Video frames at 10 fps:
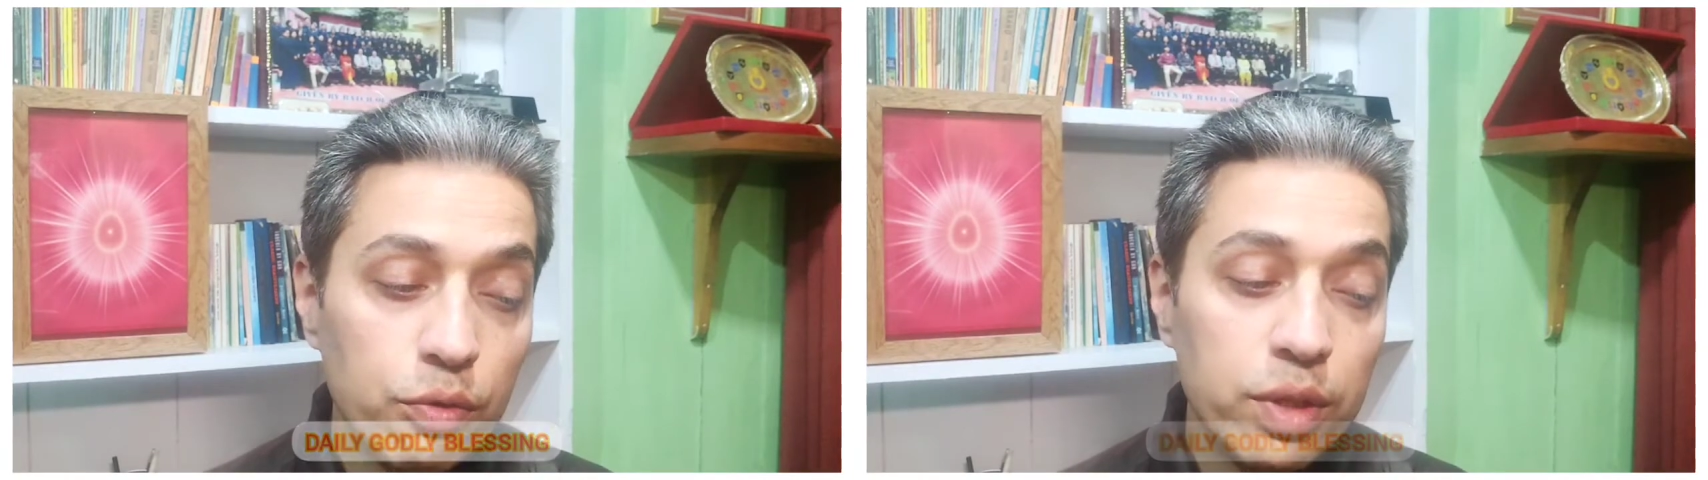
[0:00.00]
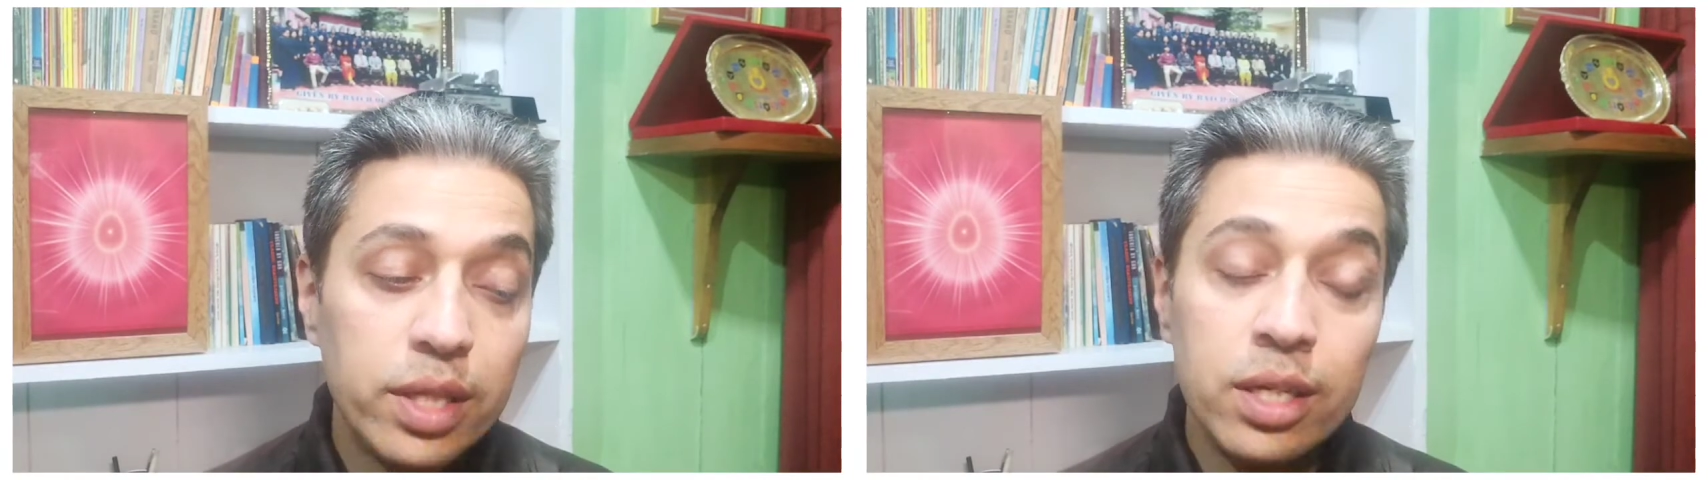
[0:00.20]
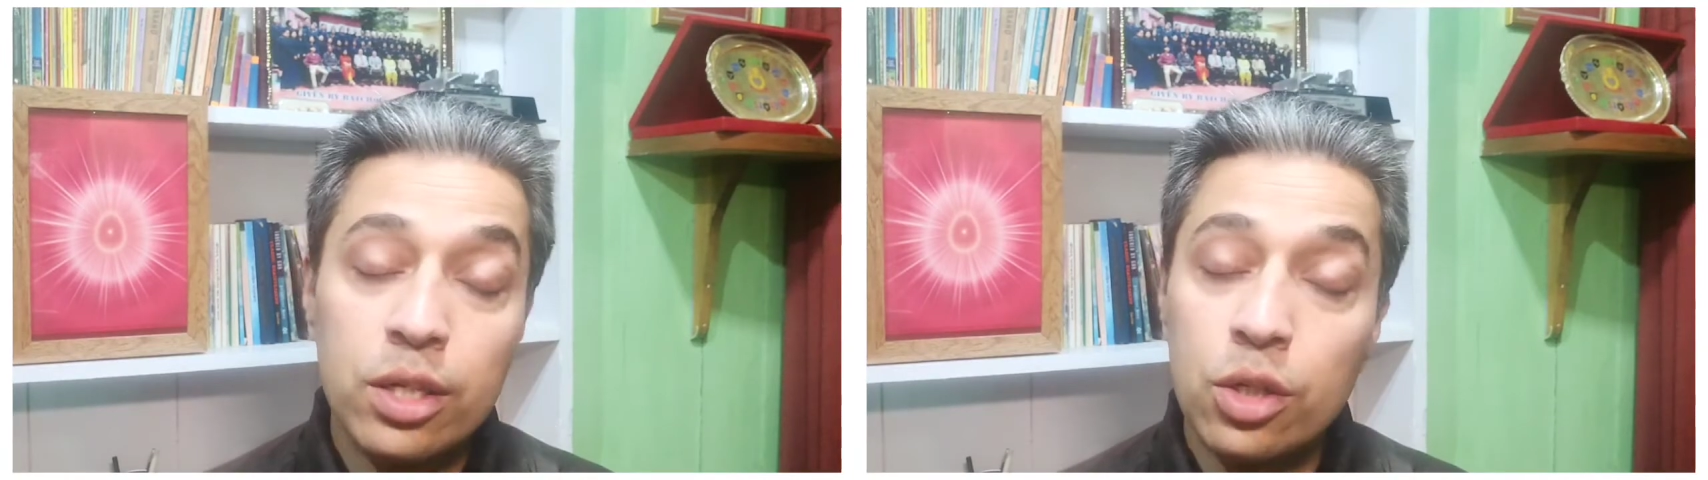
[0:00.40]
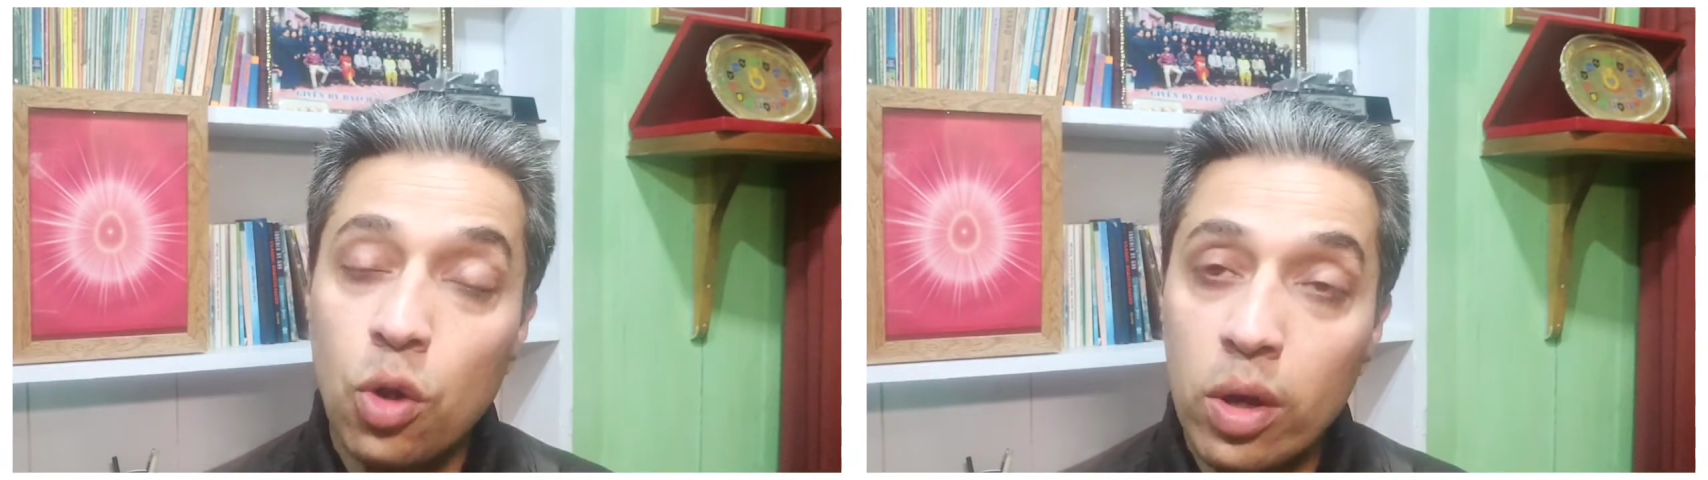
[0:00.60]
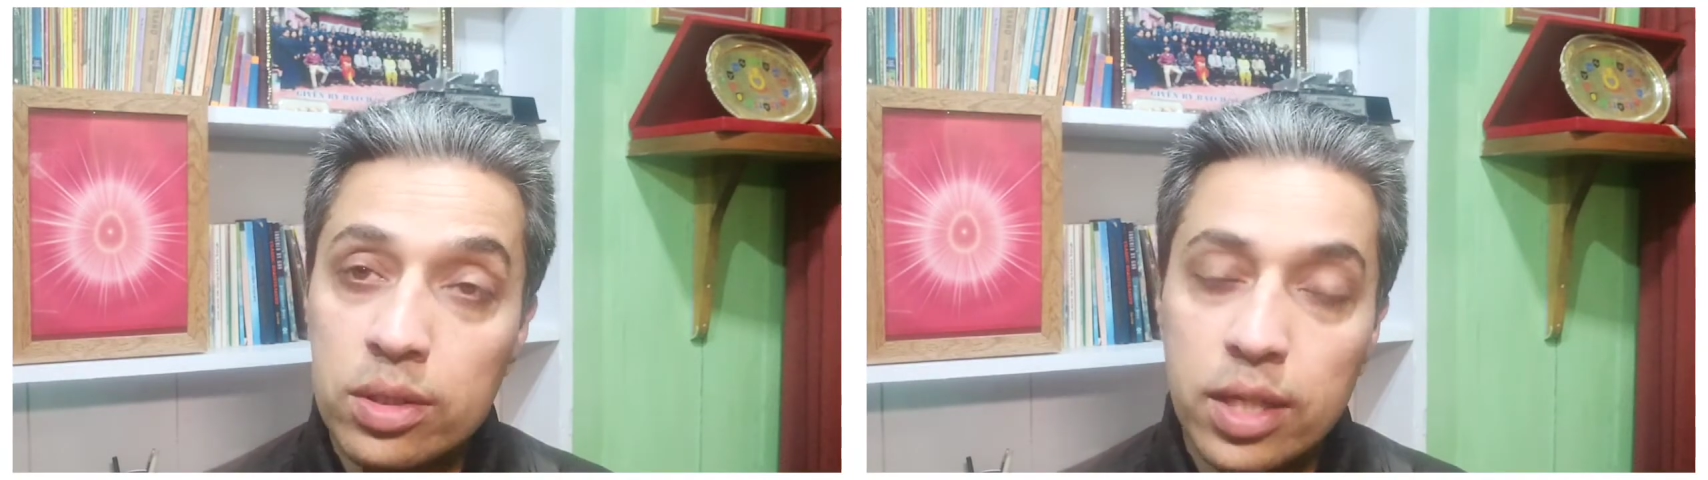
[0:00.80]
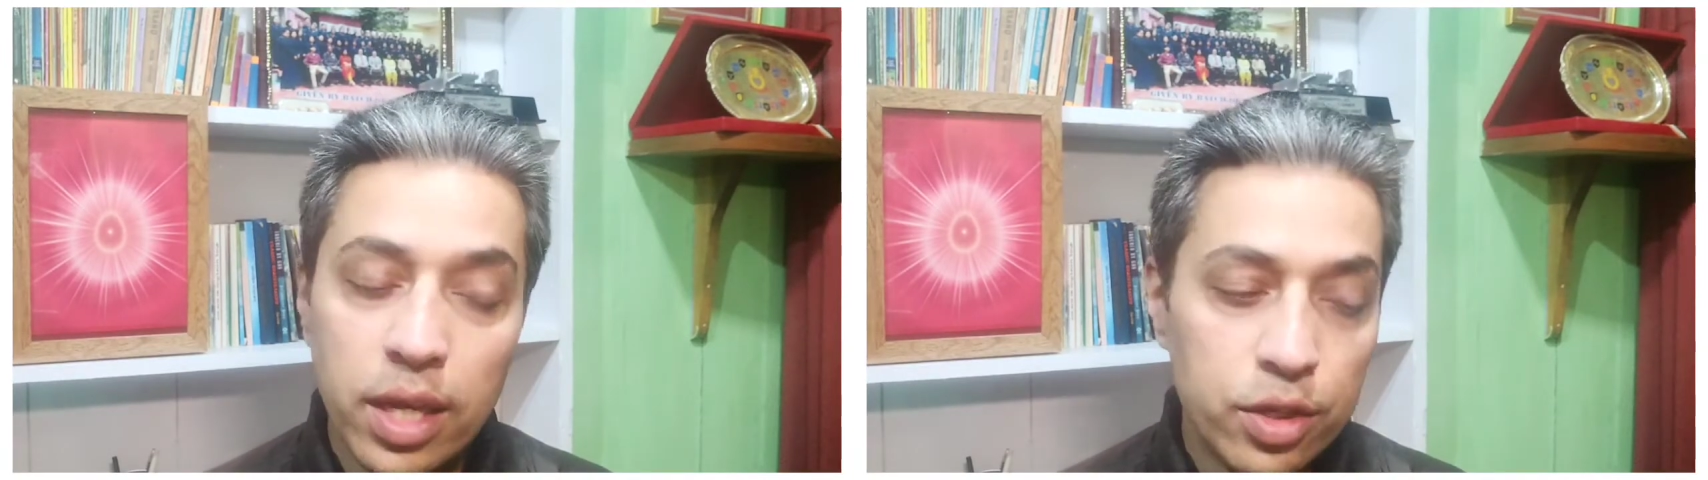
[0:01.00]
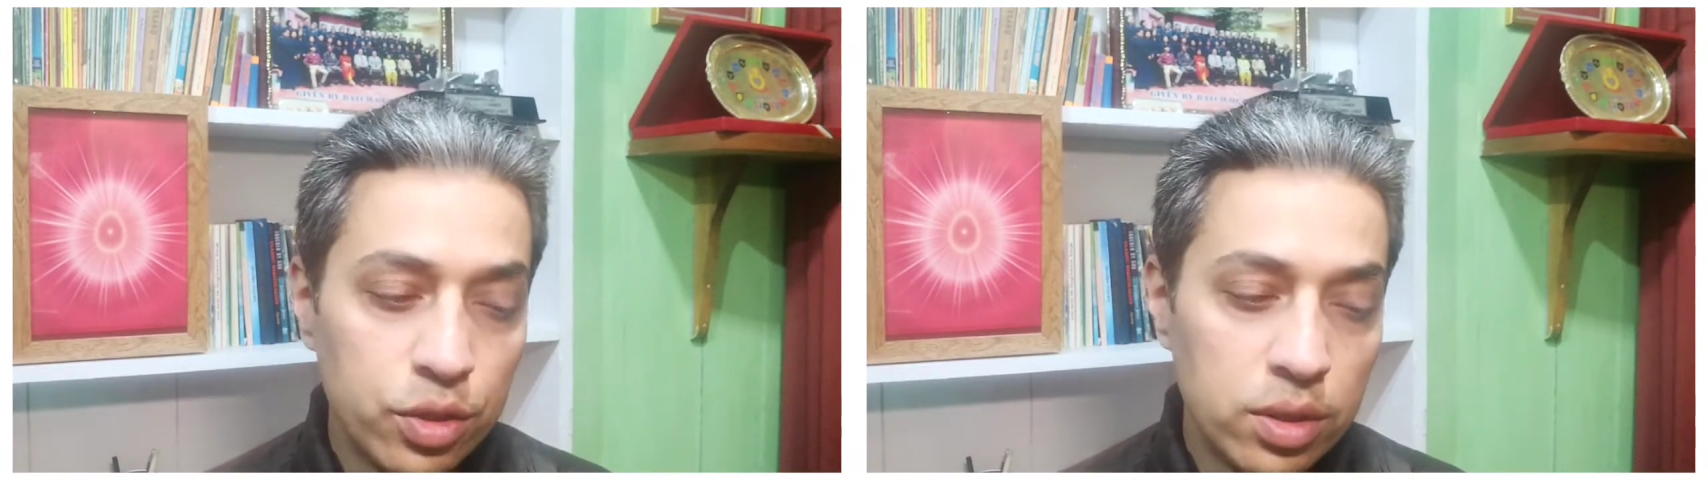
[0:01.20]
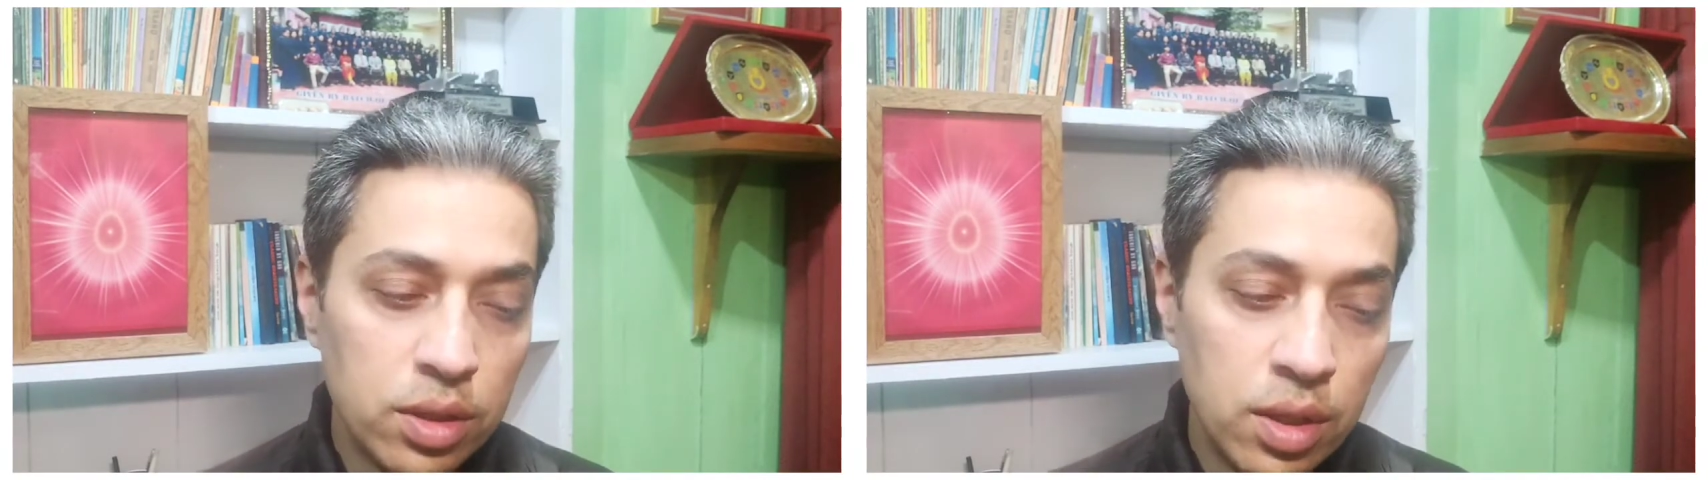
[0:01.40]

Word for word: with intoxication